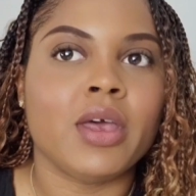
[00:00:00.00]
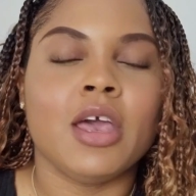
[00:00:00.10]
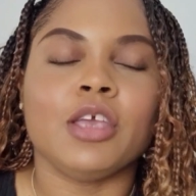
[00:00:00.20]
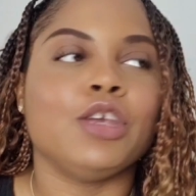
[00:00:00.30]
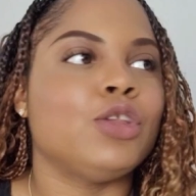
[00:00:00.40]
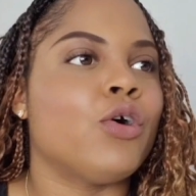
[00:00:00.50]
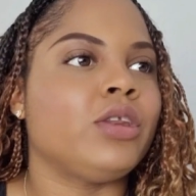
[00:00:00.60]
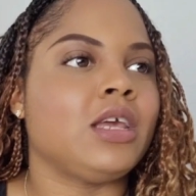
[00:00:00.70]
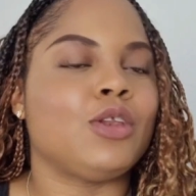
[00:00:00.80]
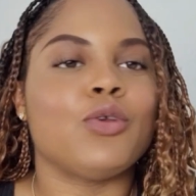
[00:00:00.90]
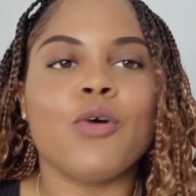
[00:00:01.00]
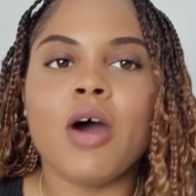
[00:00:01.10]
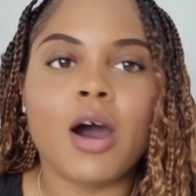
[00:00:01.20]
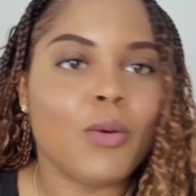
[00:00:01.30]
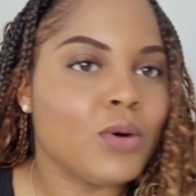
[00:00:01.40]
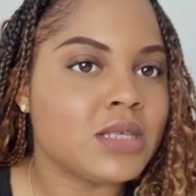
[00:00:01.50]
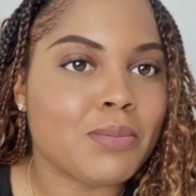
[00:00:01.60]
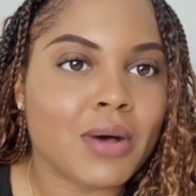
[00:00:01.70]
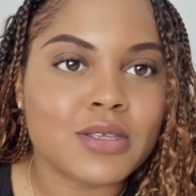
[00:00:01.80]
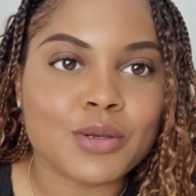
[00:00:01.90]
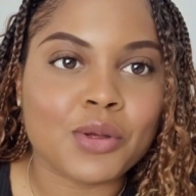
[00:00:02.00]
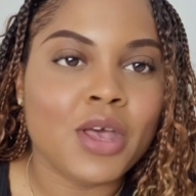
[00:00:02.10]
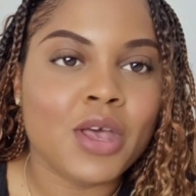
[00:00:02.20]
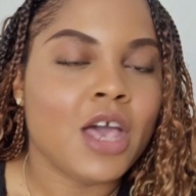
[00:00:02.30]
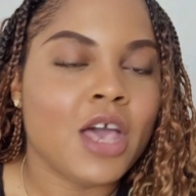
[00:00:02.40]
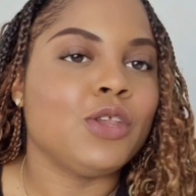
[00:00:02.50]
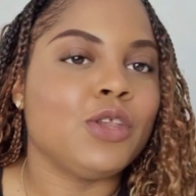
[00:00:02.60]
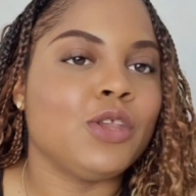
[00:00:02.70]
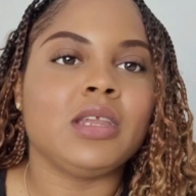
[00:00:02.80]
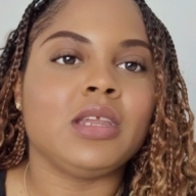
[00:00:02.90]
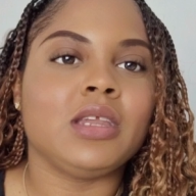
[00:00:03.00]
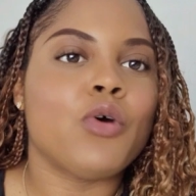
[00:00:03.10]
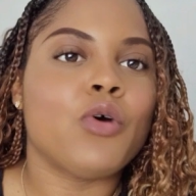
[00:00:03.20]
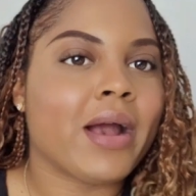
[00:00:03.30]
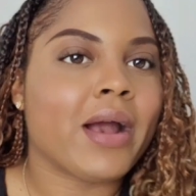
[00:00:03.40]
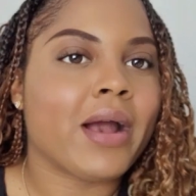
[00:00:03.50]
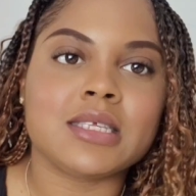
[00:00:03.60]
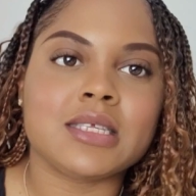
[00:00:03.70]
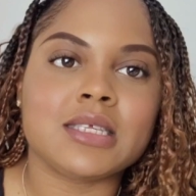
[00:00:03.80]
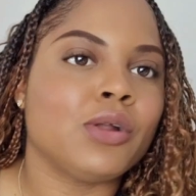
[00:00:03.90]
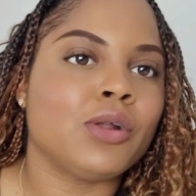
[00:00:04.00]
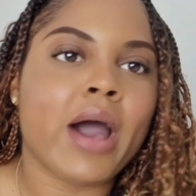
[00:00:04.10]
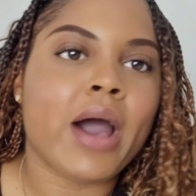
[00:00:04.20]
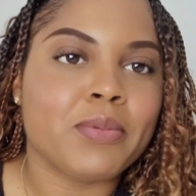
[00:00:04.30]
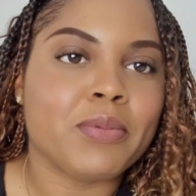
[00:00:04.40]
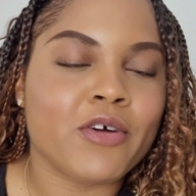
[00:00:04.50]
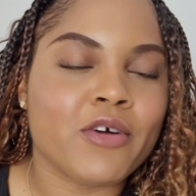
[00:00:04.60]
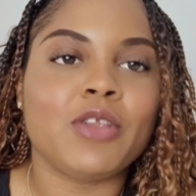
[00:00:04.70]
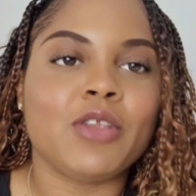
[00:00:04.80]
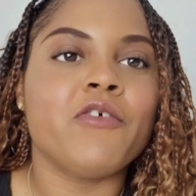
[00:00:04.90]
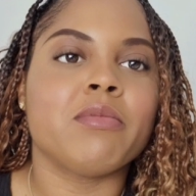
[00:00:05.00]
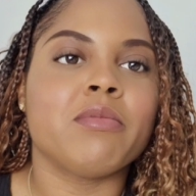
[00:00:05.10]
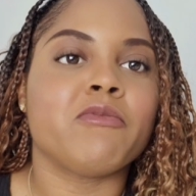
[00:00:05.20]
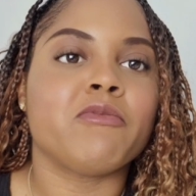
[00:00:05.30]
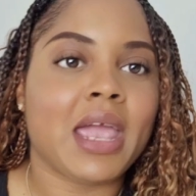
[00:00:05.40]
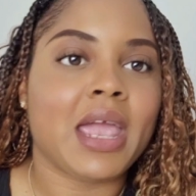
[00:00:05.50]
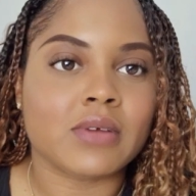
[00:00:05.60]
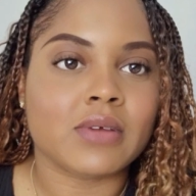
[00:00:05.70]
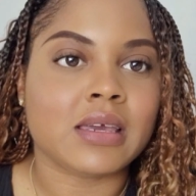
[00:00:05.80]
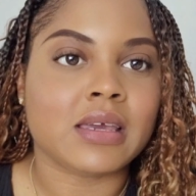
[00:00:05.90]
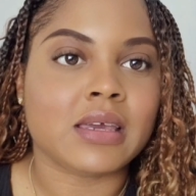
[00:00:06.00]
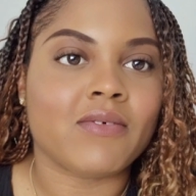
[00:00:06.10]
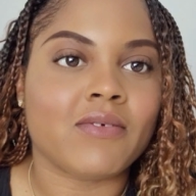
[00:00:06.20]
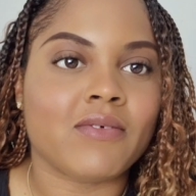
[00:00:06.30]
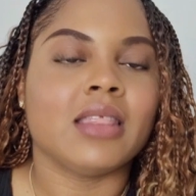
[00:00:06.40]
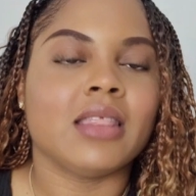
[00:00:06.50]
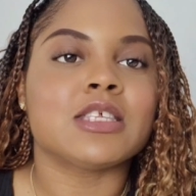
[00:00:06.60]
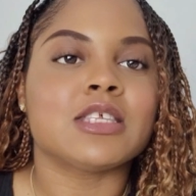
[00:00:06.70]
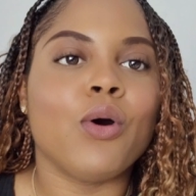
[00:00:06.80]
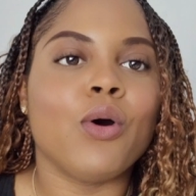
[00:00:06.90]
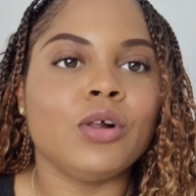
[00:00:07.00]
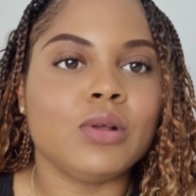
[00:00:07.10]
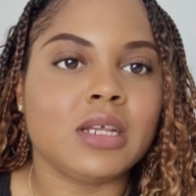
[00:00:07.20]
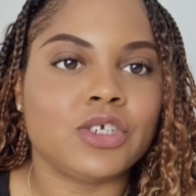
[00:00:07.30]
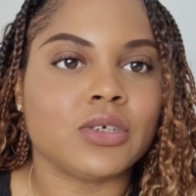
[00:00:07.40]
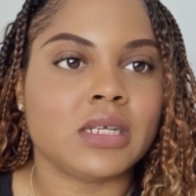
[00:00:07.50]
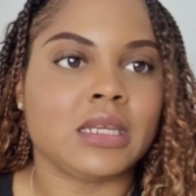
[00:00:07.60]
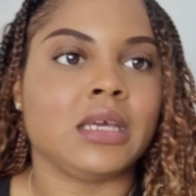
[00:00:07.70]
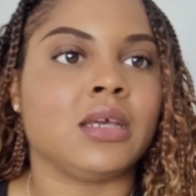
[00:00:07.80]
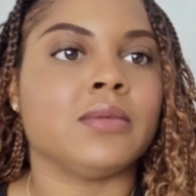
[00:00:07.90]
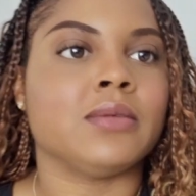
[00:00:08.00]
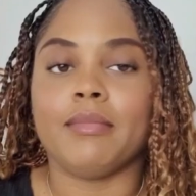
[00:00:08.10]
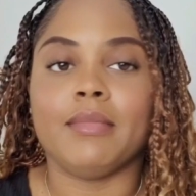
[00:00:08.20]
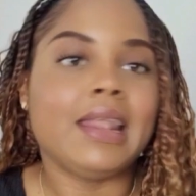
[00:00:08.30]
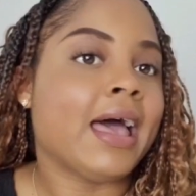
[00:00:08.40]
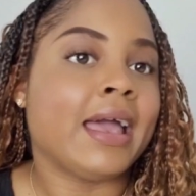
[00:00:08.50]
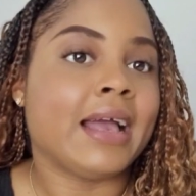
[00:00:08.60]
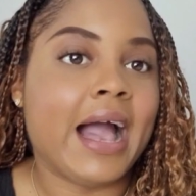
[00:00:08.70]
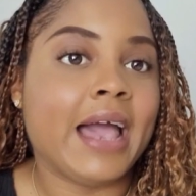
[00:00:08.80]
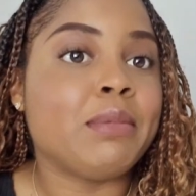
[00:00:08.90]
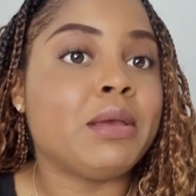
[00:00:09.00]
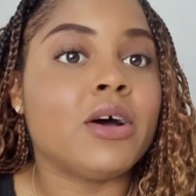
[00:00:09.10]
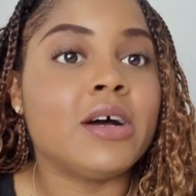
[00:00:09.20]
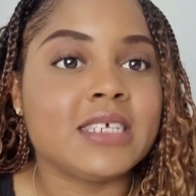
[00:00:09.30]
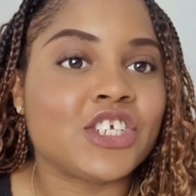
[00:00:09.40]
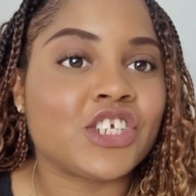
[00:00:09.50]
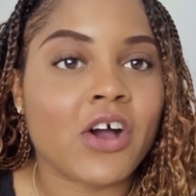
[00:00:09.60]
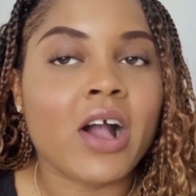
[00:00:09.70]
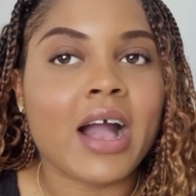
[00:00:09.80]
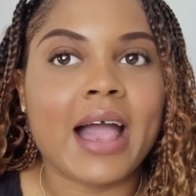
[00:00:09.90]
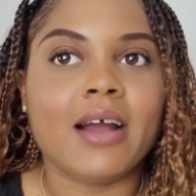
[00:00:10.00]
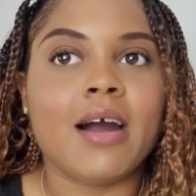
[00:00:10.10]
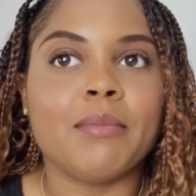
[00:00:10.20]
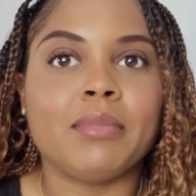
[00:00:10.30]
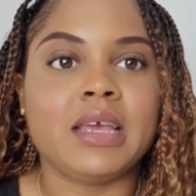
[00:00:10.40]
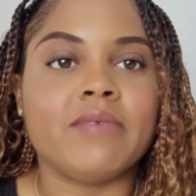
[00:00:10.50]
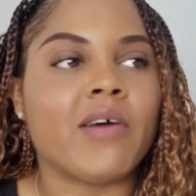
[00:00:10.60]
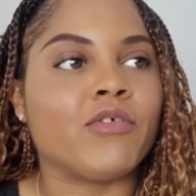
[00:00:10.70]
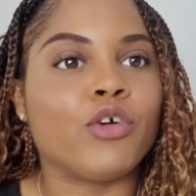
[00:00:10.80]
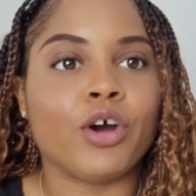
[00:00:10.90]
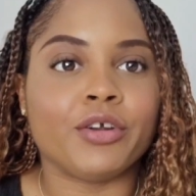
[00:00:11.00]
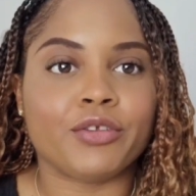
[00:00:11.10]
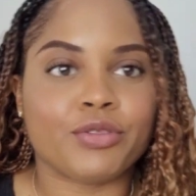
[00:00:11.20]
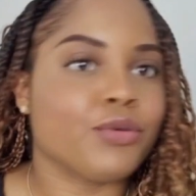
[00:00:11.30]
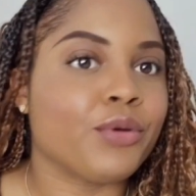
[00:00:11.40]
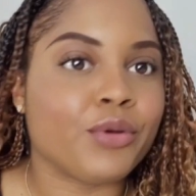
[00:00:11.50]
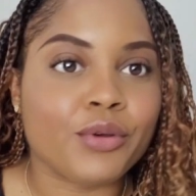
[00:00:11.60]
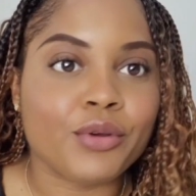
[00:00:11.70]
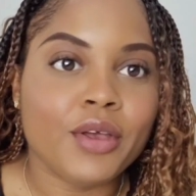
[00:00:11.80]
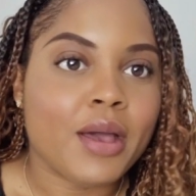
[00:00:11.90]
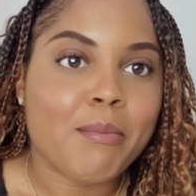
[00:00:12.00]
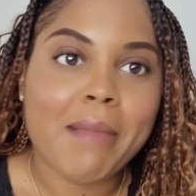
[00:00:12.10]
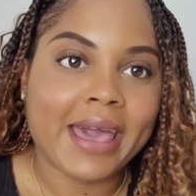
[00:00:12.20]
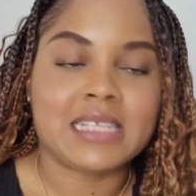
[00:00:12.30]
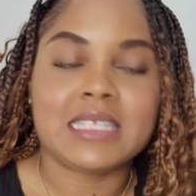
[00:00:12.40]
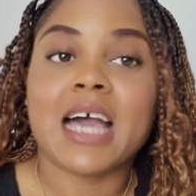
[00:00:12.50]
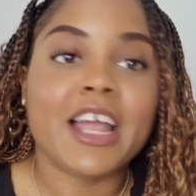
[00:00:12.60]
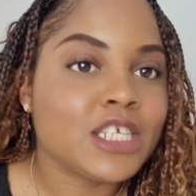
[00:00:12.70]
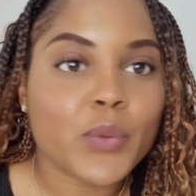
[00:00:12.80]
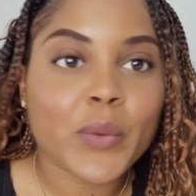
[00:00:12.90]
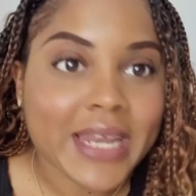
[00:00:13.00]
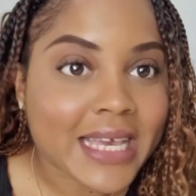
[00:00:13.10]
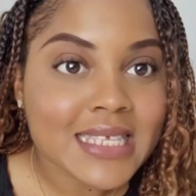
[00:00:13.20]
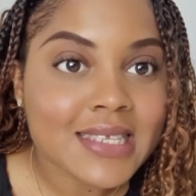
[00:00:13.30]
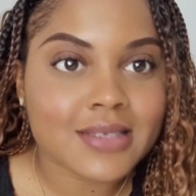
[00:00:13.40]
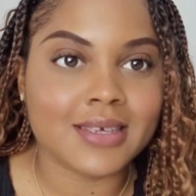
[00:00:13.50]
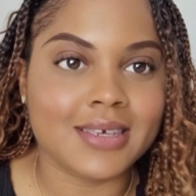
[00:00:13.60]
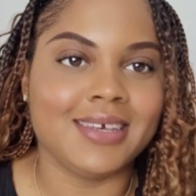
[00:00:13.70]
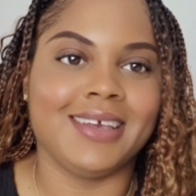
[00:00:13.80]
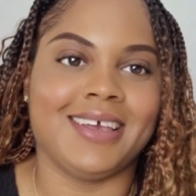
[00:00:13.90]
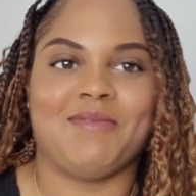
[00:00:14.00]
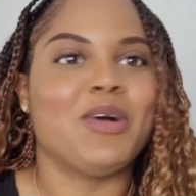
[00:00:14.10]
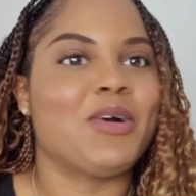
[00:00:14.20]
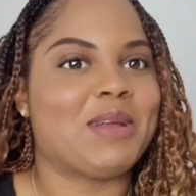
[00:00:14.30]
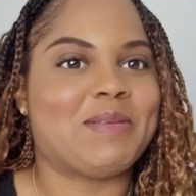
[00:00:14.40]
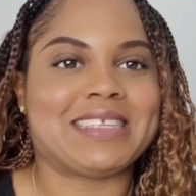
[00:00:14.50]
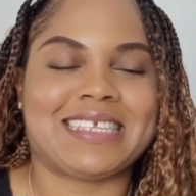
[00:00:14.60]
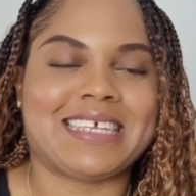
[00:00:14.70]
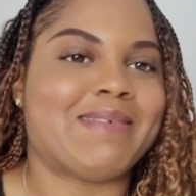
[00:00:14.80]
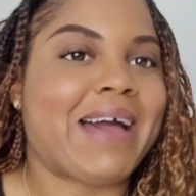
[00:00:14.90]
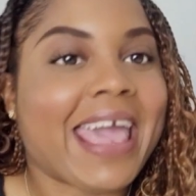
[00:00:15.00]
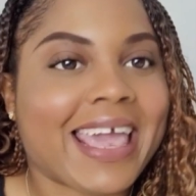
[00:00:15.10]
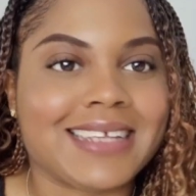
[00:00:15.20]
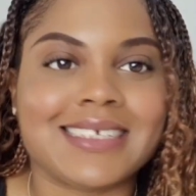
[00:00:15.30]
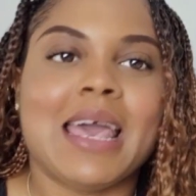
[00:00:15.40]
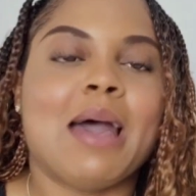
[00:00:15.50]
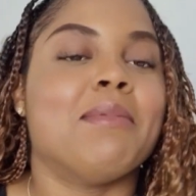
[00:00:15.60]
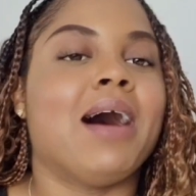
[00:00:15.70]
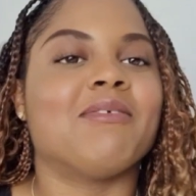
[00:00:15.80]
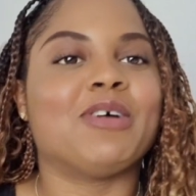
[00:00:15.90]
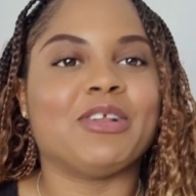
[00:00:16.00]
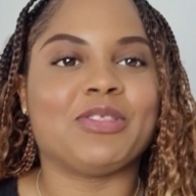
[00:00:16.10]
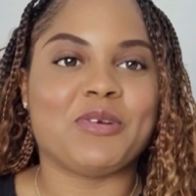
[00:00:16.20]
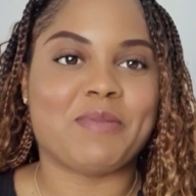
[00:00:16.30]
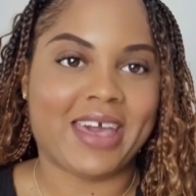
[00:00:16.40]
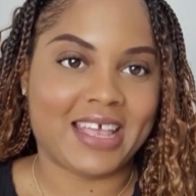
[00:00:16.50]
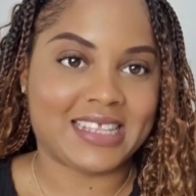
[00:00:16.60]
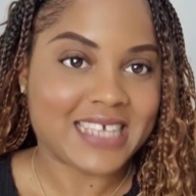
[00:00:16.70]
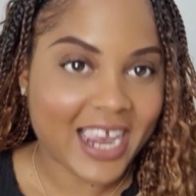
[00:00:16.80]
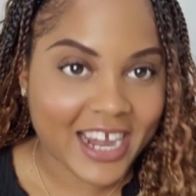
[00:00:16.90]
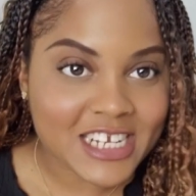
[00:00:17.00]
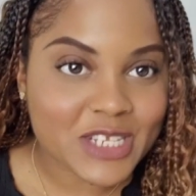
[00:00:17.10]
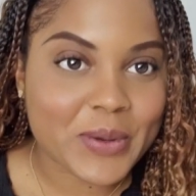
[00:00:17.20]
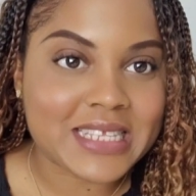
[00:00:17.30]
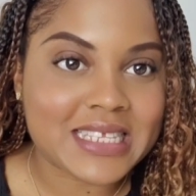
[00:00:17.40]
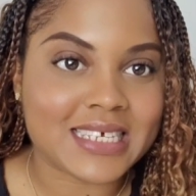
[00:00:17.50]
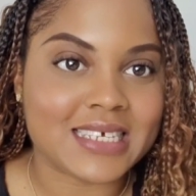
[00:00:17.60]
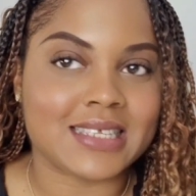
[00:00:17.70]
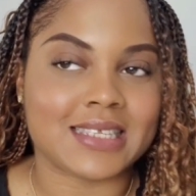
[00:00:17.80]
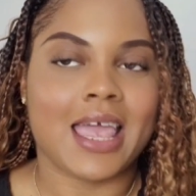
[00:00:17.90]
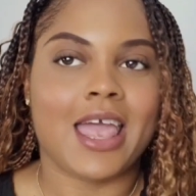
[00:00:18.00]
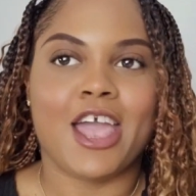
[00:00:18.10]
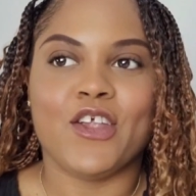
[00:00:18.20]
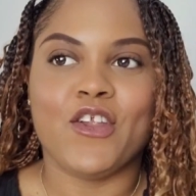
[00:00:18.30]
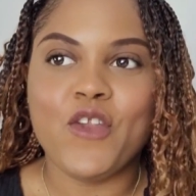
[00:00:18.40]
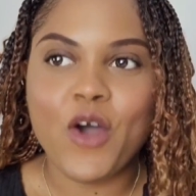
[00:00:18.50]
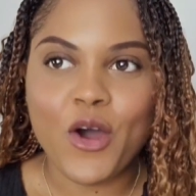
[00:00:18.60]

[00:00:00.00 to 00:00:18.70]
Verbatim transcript: You don't need no hot water bottle. You don't need no paracetamol, no ibuprofen, no form of pain relief. That's all you literally need like I'm in utter shock. I can't believe I've gone through my entire 20s. I'm not gonna about to tell my age, but I've gone through my entire 20s not